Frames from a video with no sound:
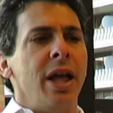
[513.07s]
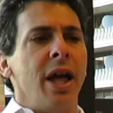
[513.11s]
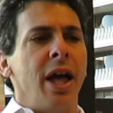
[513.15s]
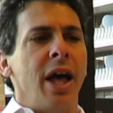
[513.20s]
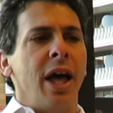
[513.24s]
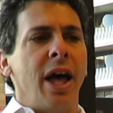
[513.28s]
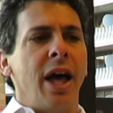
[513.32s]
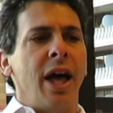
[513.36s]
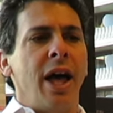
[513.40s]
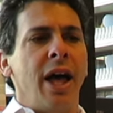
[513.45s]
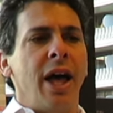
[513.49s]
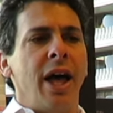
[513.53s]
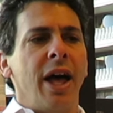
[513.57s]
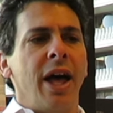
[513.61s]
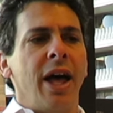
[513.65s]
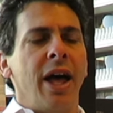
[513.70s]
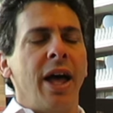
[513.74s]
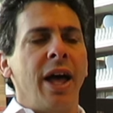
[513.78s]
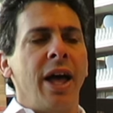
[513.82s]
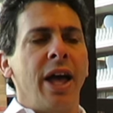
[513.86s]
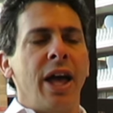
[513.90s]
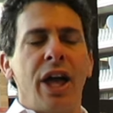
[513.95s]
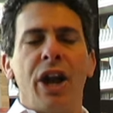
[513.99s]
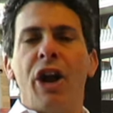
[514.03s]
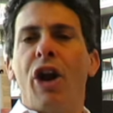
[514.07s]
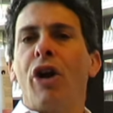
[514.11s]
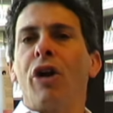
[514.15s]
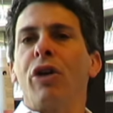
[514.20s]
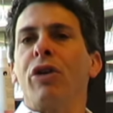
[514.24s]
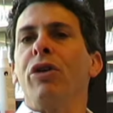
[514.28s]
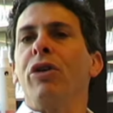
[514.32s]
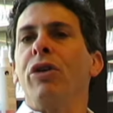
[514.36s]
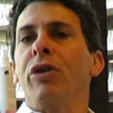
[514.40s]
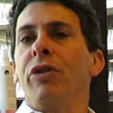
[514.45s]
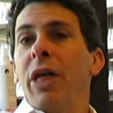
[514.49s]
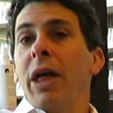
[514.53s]
an
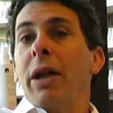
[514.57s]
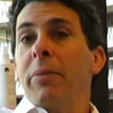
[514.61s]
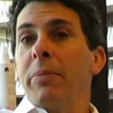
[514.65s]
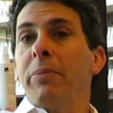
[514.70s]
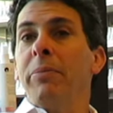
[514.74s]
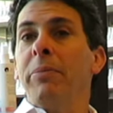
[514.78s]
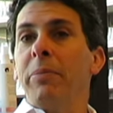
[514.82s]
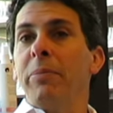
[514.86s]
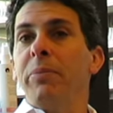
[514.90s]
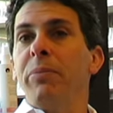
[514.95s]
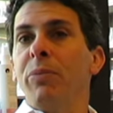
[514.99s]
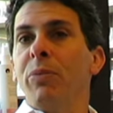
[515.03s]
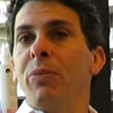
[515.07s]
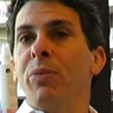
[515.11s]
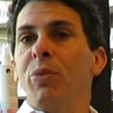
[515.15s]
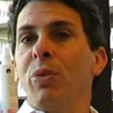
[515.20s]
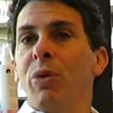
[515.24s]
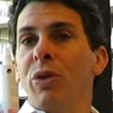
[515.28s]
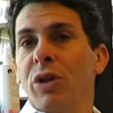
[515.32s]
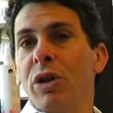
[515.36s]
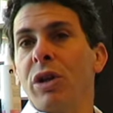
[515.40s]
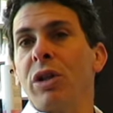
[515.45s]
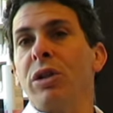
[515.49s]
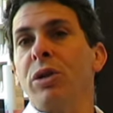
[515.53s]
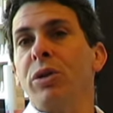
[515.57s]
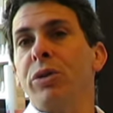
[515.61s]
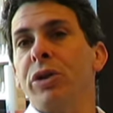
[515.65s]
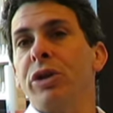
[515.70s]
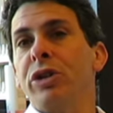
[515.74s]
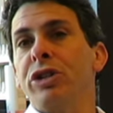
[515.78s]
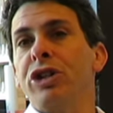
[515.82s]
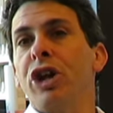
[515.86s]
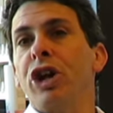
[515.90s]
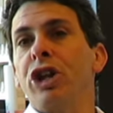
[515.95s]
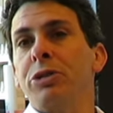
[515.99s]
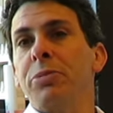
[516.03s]
article that will include
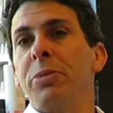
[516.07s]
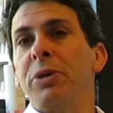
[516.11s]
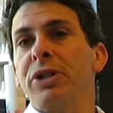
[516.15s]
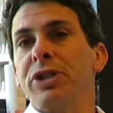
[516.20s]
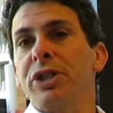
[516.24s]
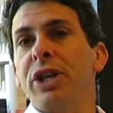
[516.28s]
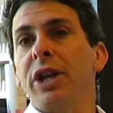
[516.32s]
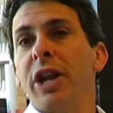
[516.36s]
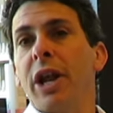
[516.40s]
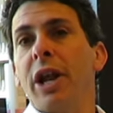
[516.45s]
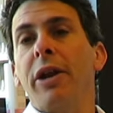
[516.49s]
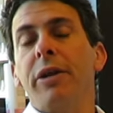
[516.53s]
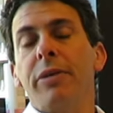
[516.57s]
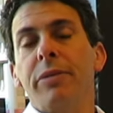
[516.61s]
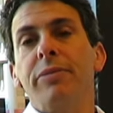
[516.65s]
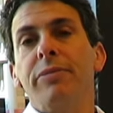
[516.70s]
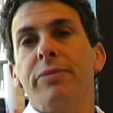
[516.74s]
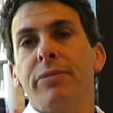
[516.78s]
their judgments in it.